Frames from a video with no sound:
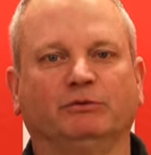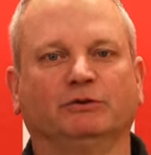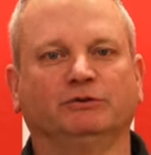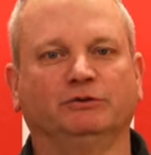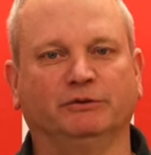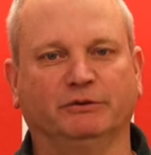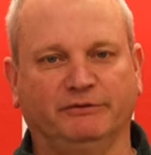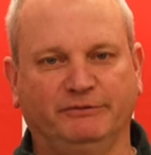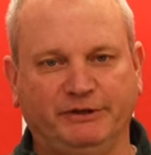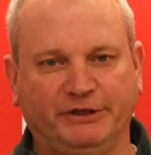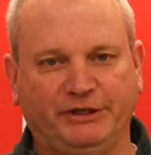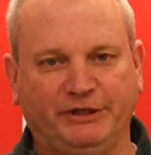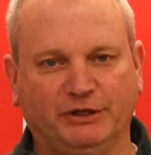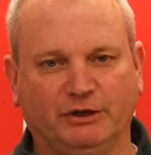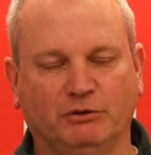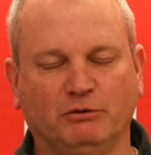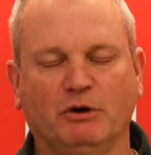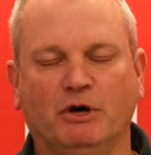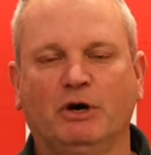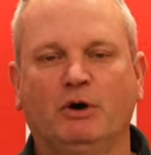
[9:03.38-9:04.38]
we'll do a
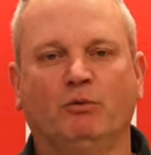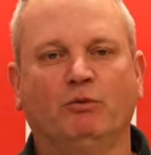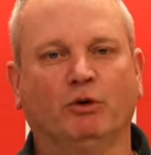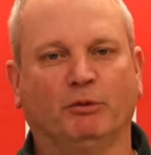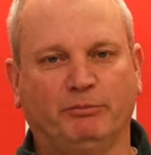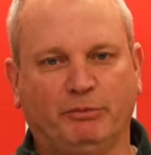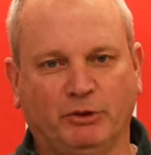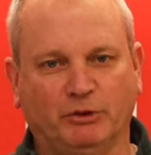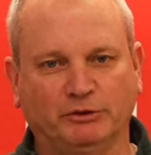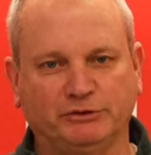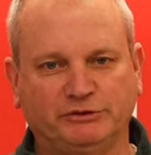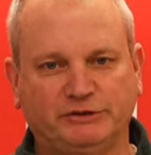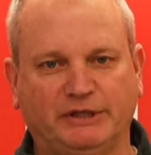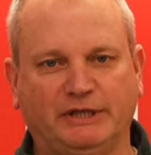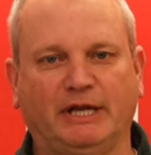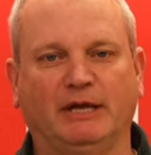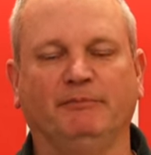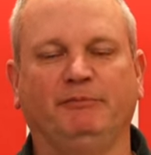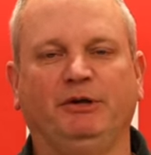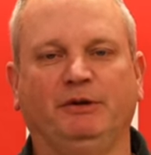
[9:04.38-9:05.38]
video, we'll post
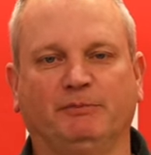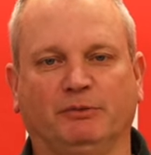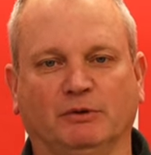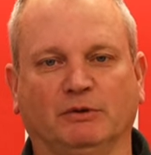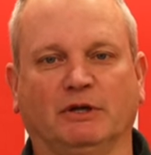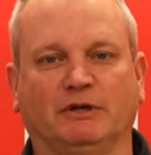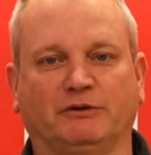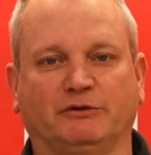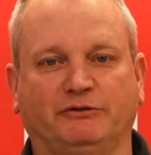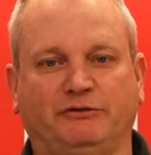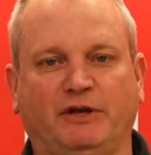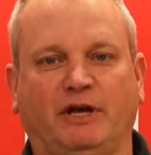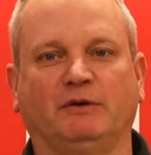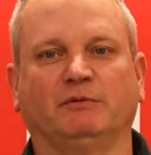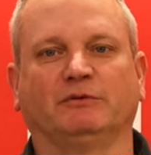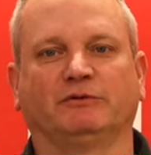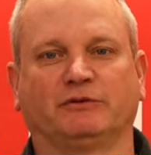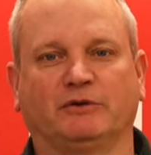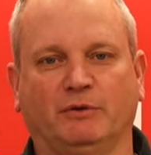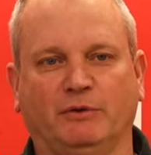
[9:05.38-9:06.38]
it, and people will understand
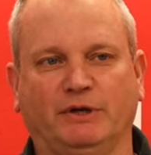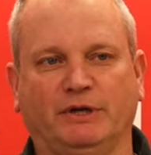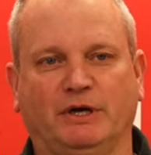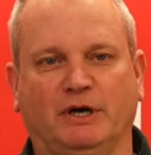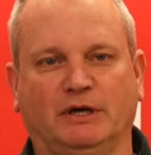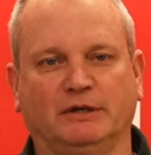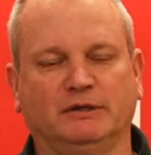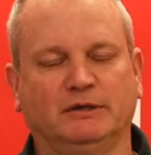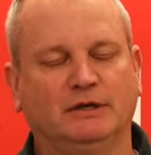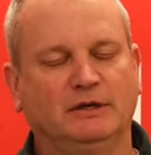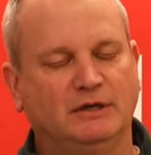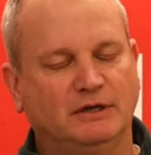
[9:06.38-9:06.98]
what's going on.